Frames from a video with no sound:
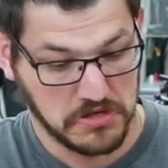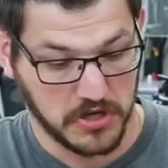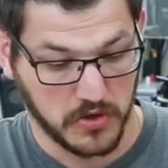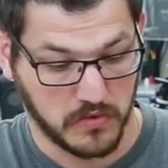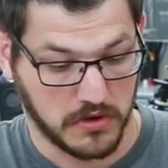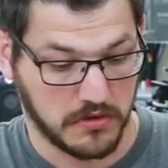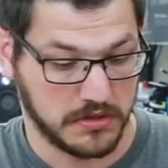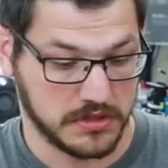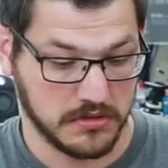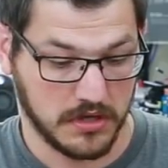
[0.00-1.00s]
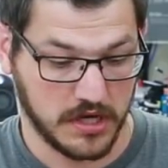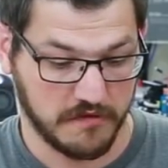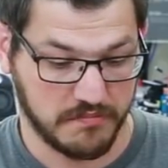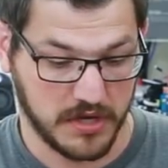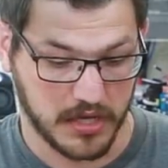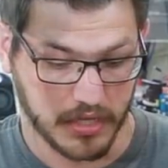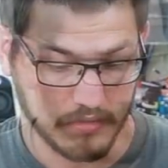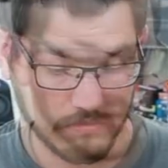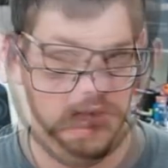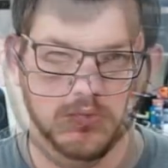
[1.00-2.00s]
And the quality's not half
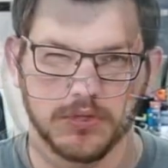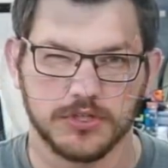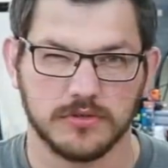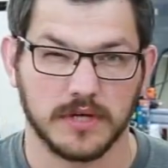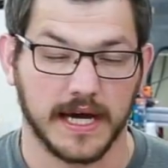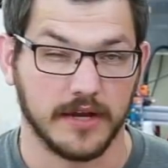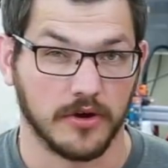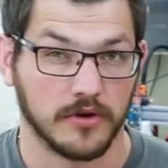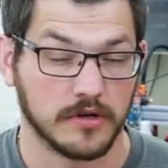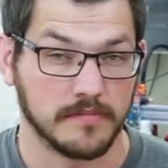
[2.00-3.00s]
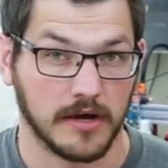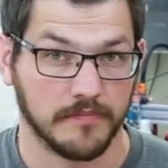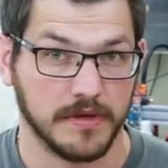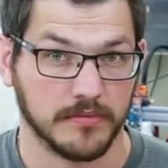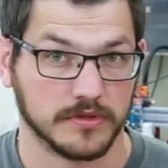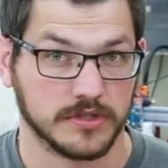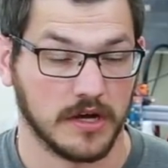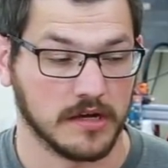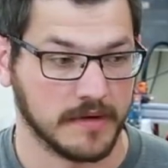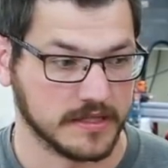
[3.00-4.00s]
bad. So one issue I had heard about people
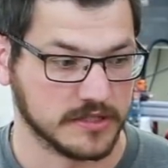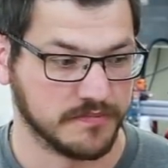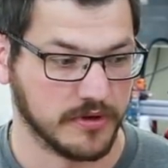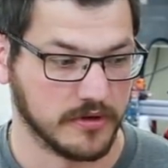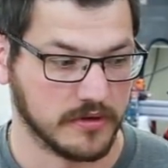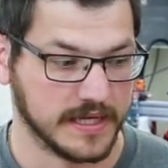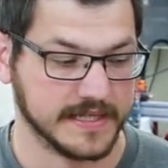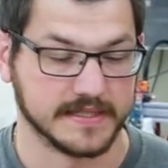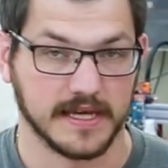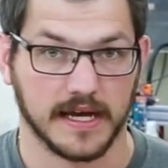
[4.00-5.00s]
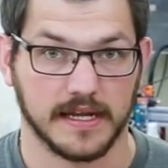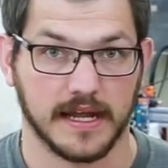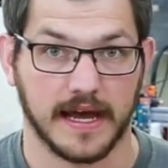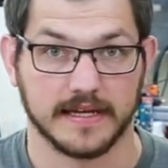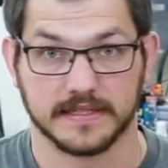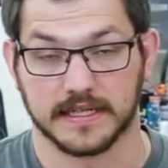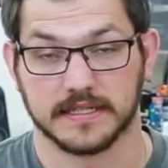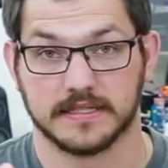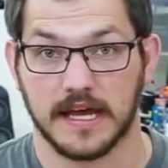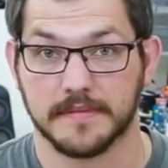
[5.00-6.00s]
talk about this printer is that it has like a
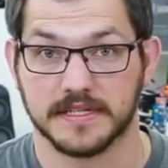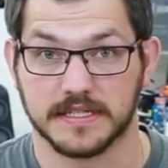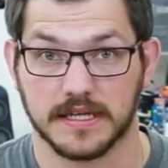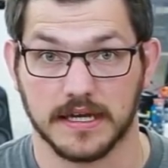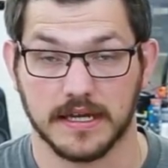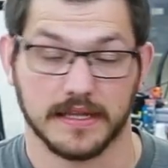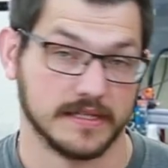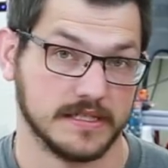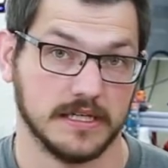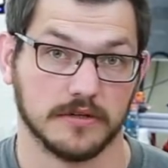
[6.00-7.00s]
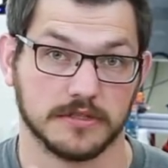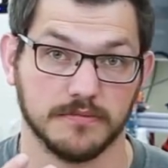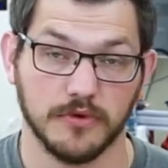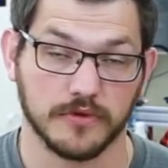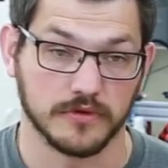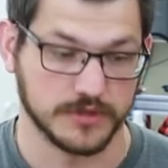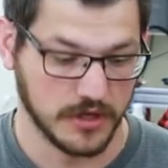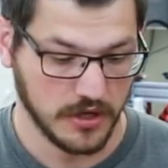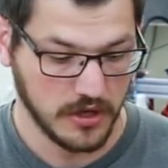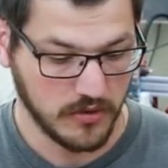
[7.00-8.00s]
salmon skin and the TL smoothers
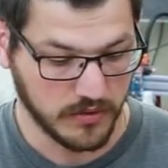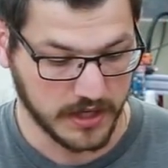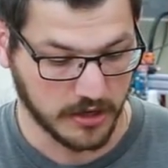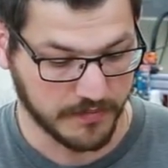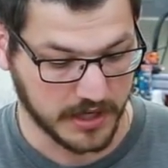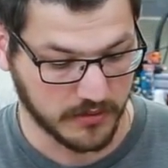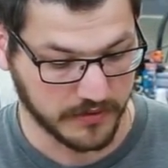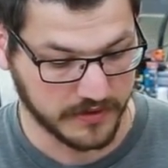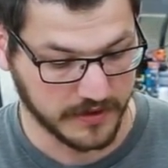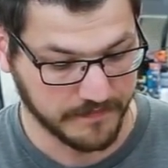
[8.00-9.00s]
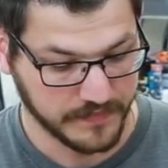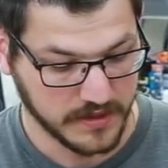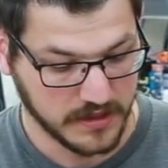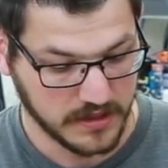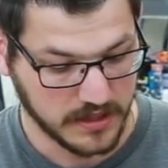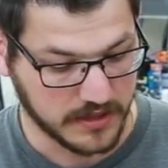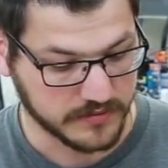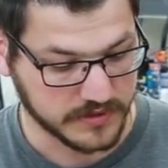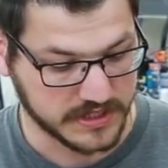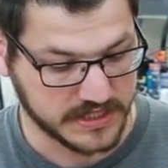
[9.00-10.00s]
would help out with it. I
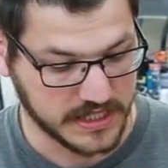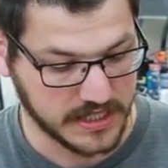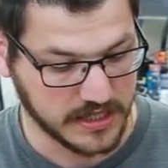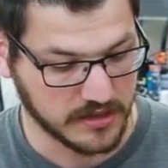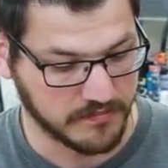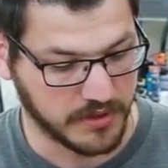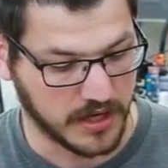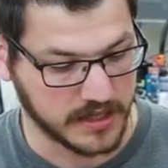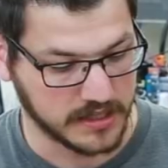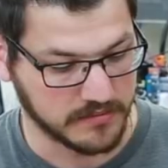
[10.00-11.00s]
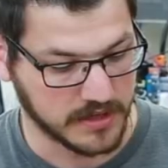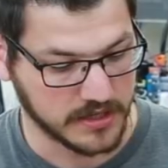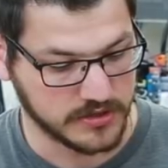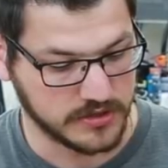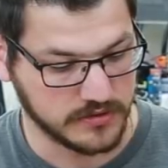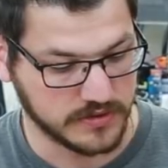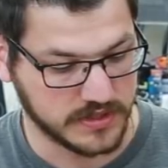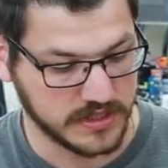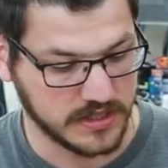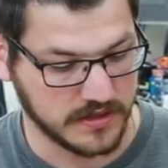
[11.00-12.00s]
don't really see any in the body, but I do
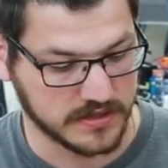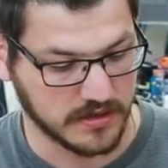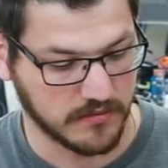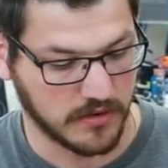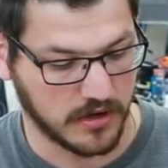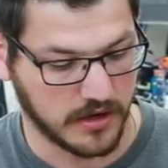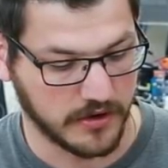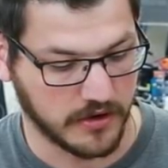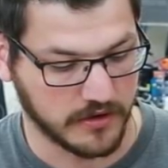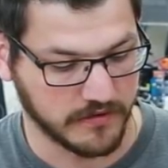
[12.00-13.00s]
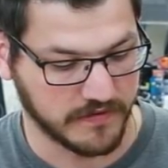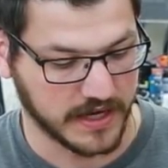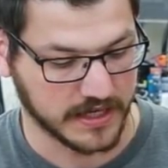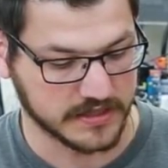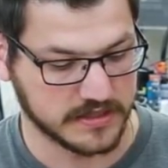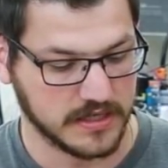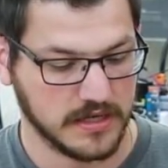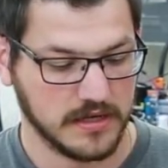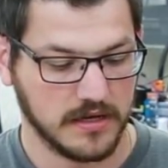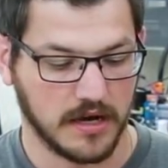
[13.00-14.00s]
see some odd artifacts
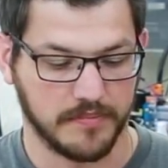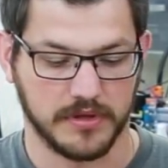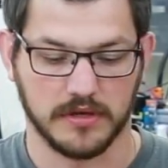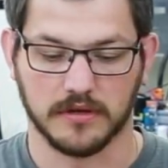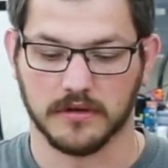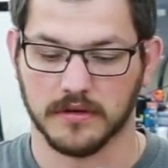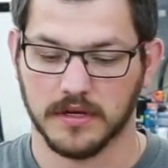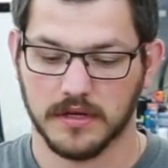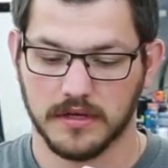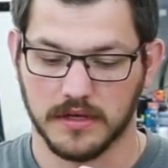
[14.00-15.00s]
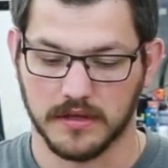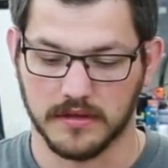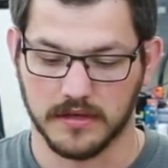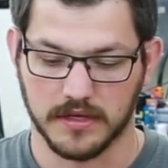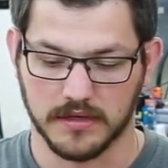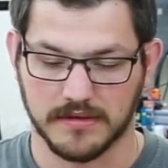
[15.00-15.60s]
up here in the